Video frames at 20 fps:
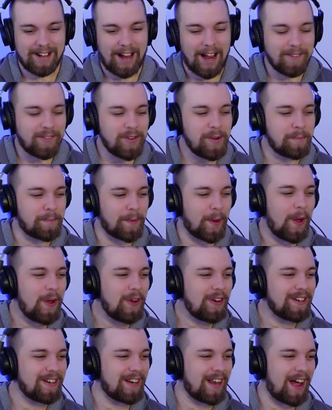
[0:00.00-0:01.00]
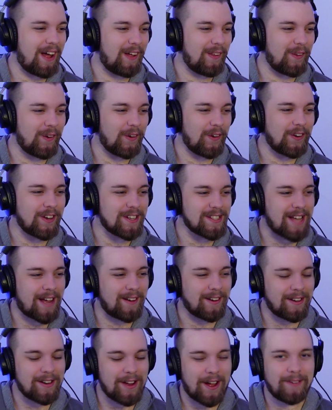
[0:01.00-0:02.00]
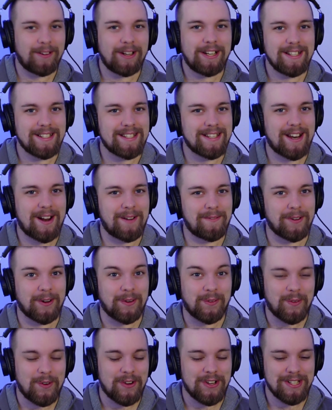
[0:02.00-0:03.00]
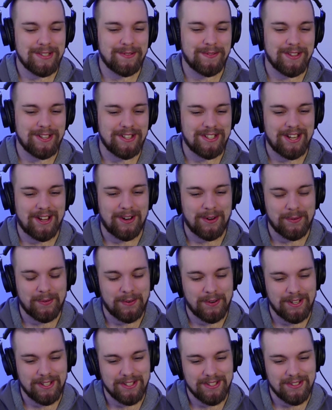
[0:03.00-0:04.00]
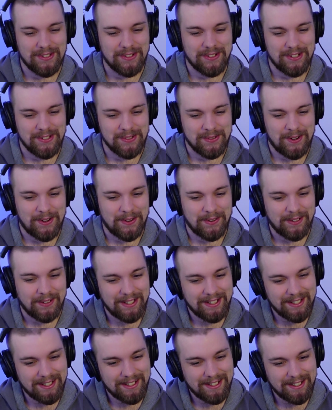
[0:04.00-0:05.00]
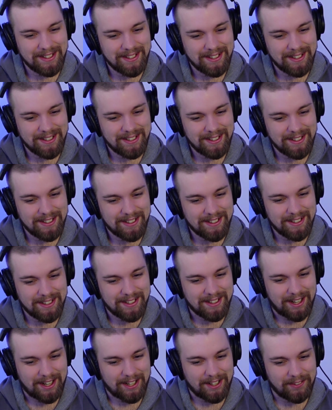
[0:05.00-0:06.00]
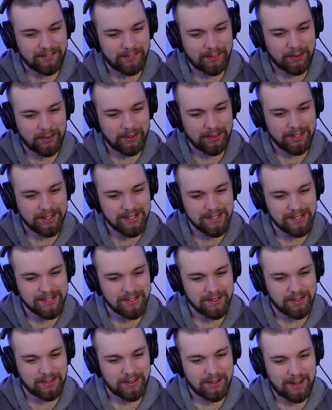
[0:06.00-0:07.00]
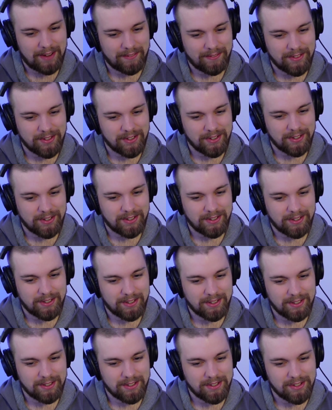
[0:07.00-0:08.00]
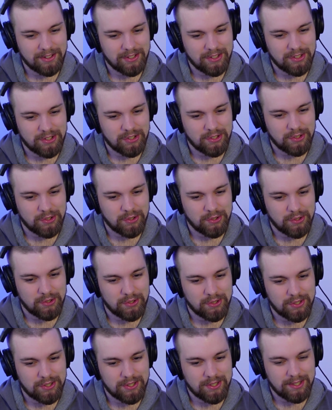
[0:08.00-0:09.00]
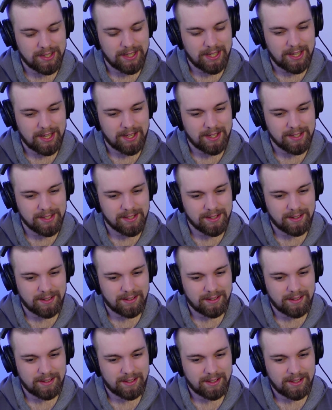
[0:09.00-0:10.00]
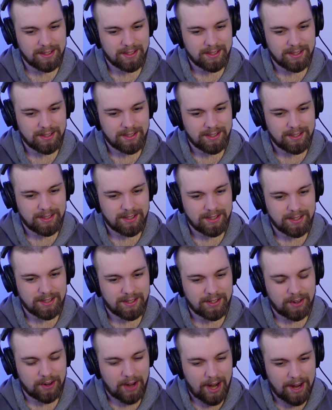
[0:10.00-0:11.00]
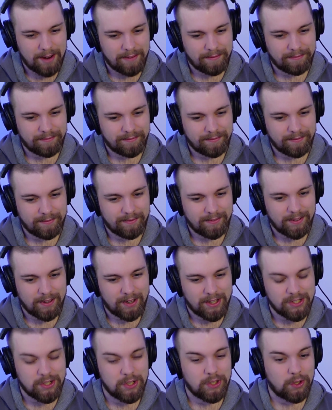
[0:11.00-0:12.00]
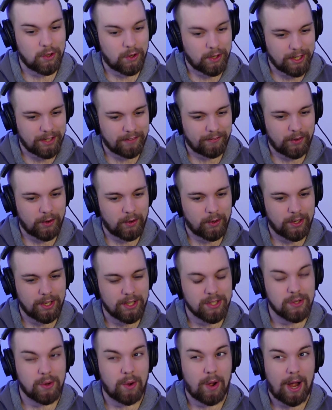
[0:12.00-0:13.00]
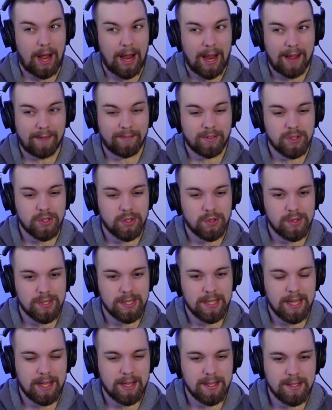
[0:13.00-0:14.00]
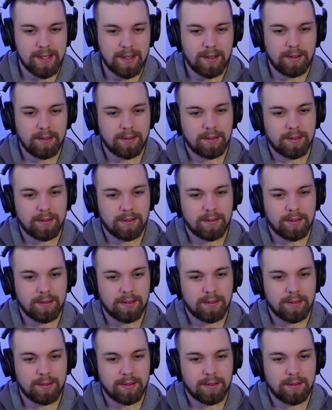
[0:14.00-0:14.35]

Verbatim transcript: I feel burdened now though, because I'm gonna I'm gonna set up rewards for the channel points soon as well. I'm gonna vote on this, so you have to choose the answer. All right. So you're gonna vote on it, so I have to choose the answer.